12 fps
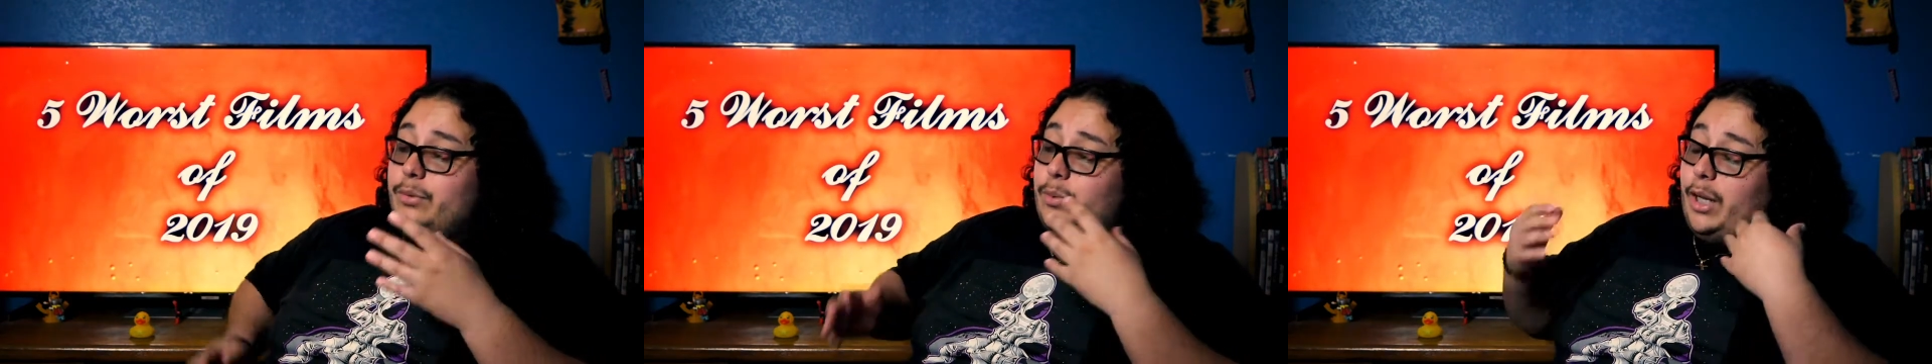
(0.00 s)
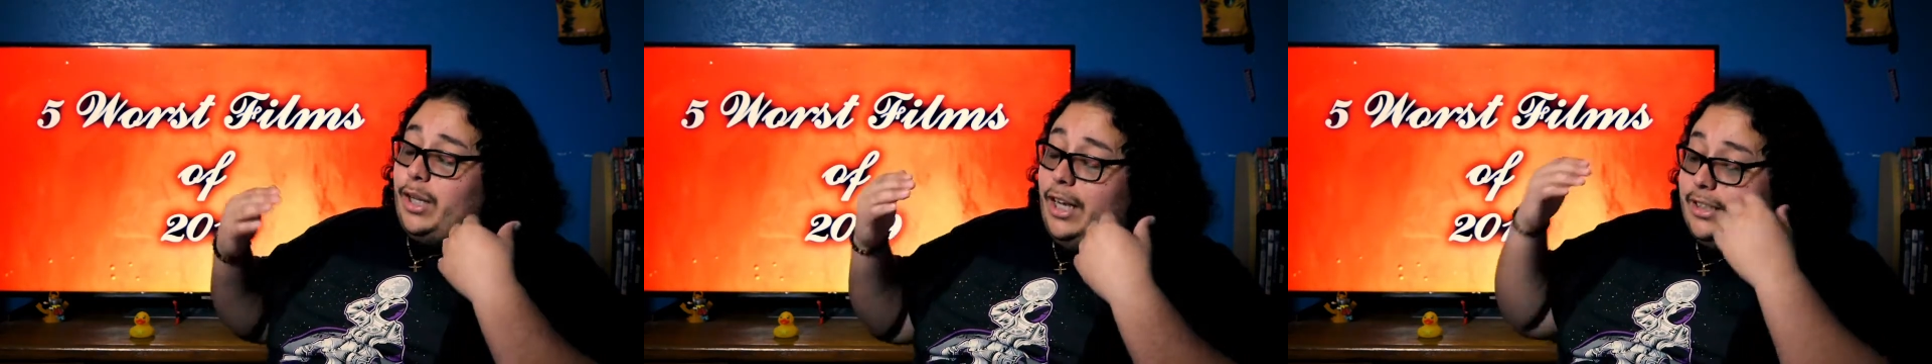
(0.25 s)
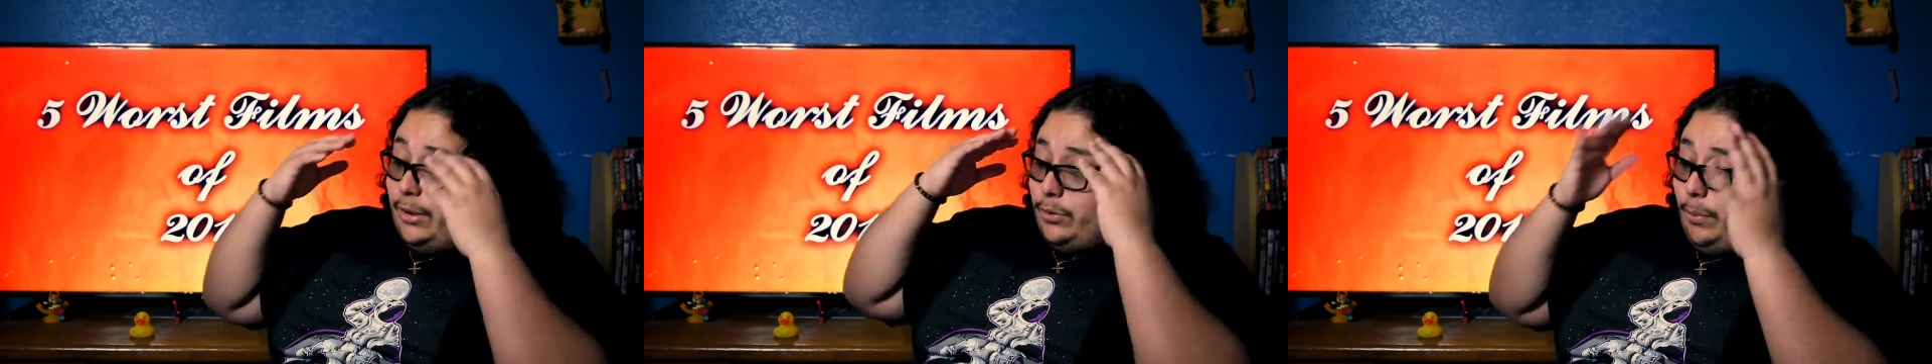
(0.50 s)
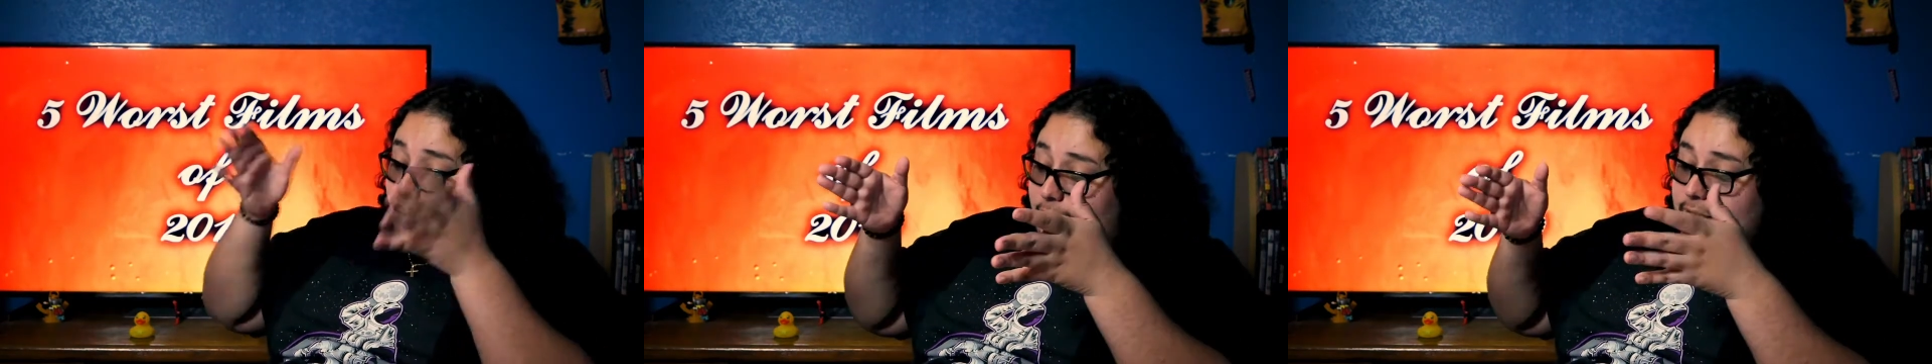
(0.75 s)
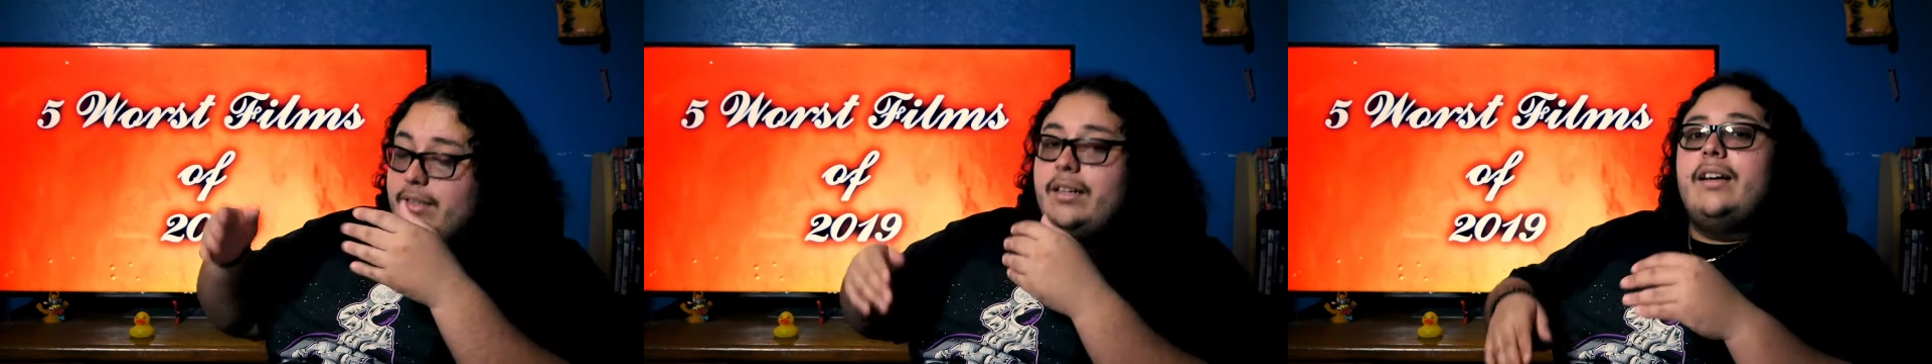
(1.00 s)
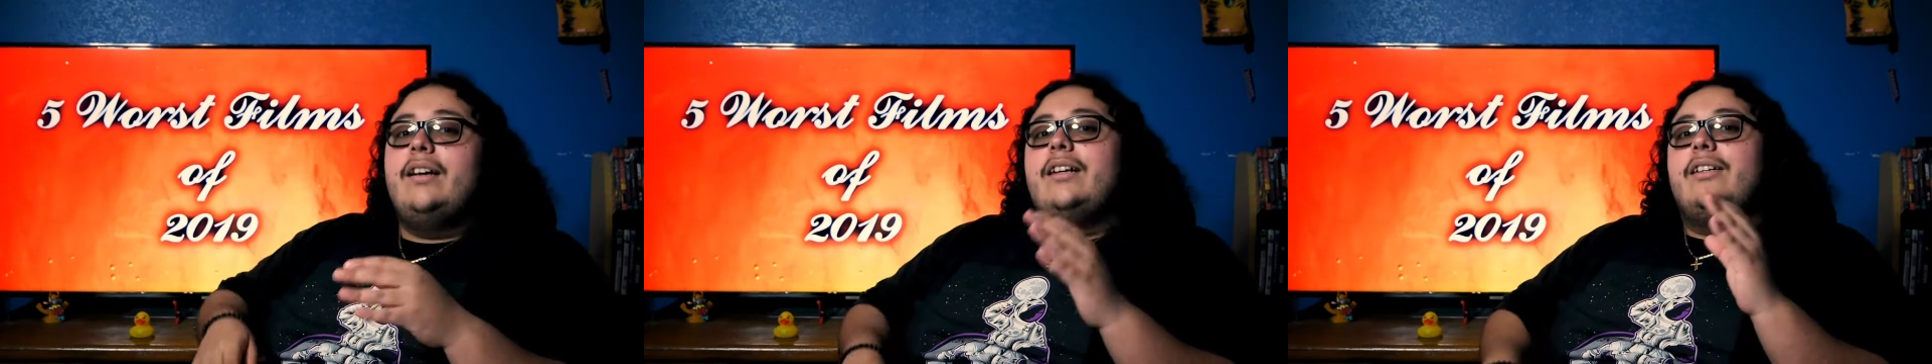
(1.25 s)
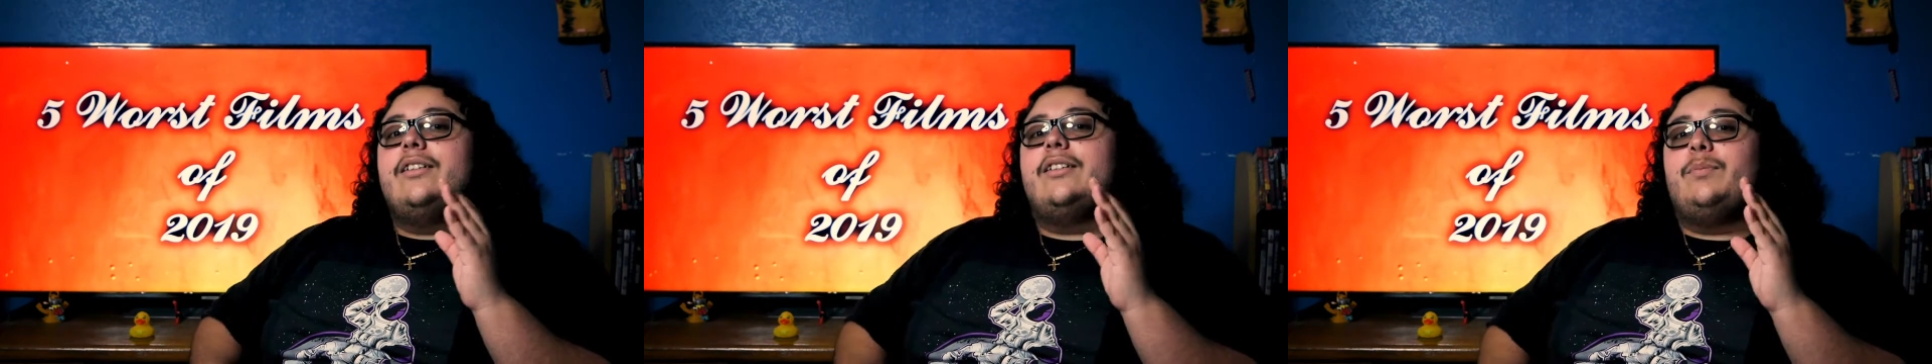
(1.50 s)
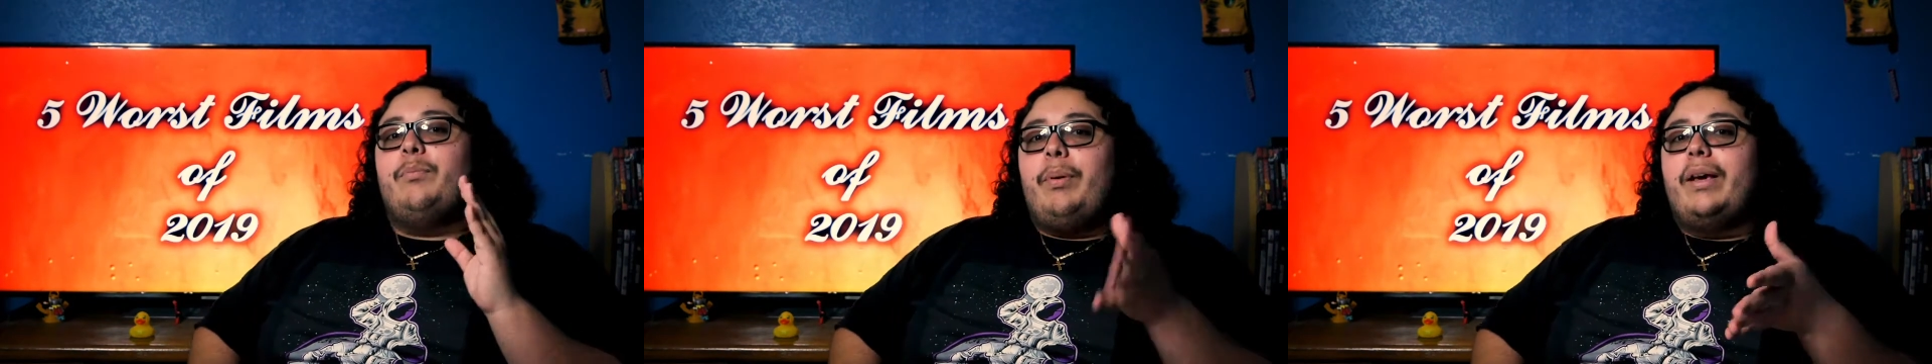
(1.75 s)
And we're like, yes, that was amazing. So
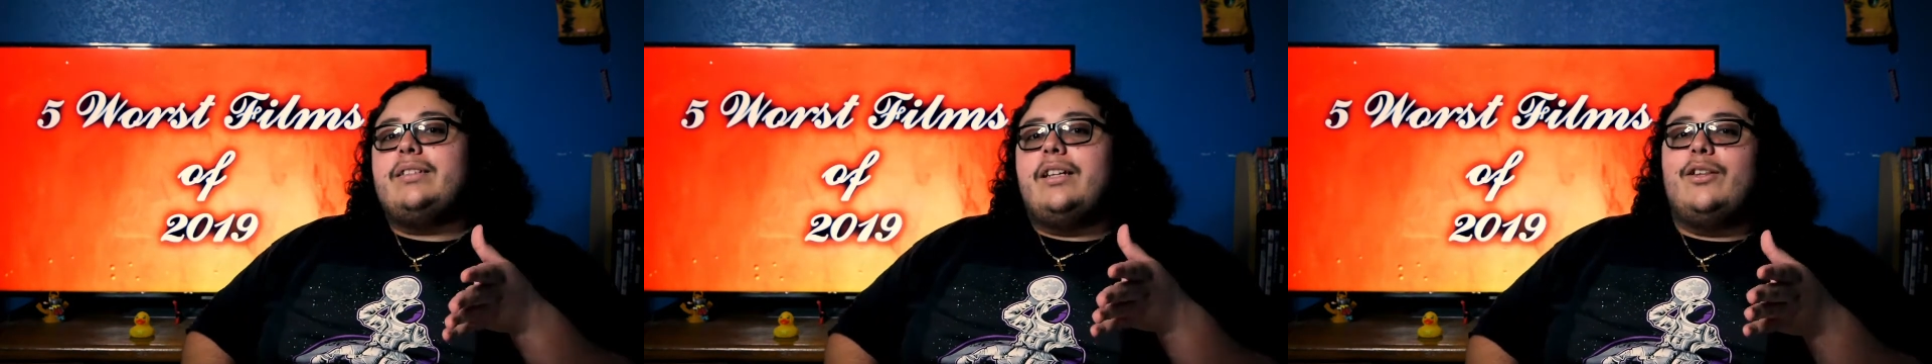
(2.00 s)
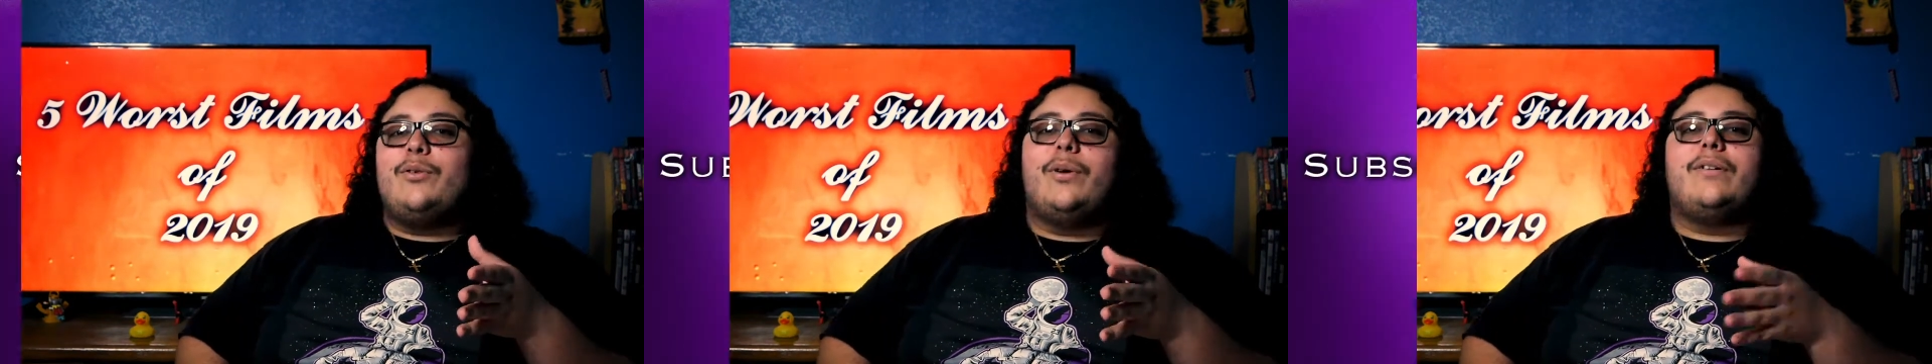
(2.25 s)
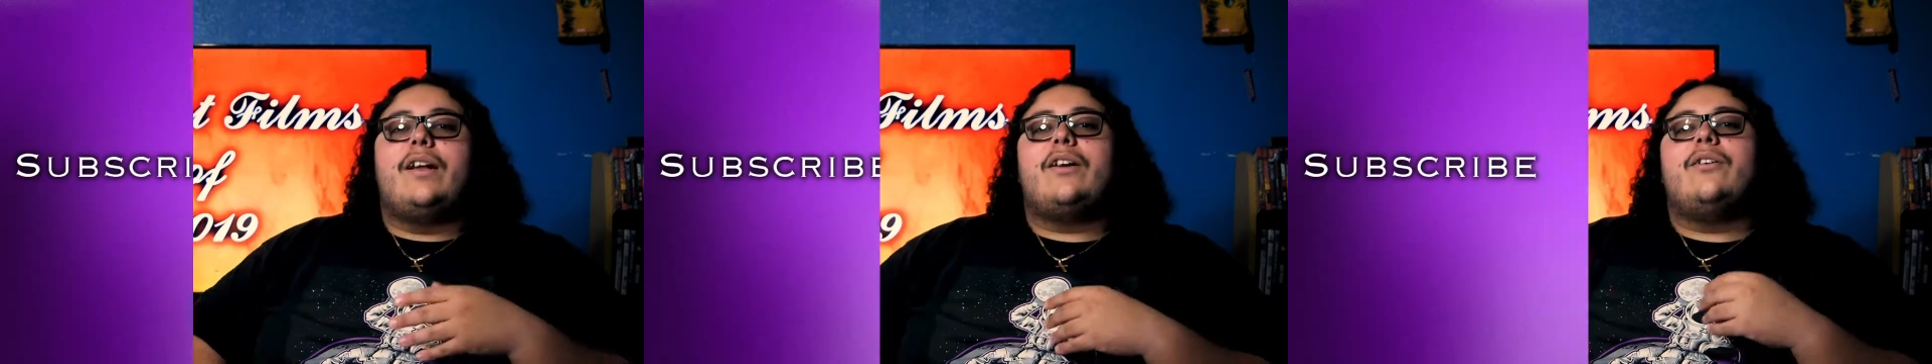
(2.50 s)
that's basically the rundown of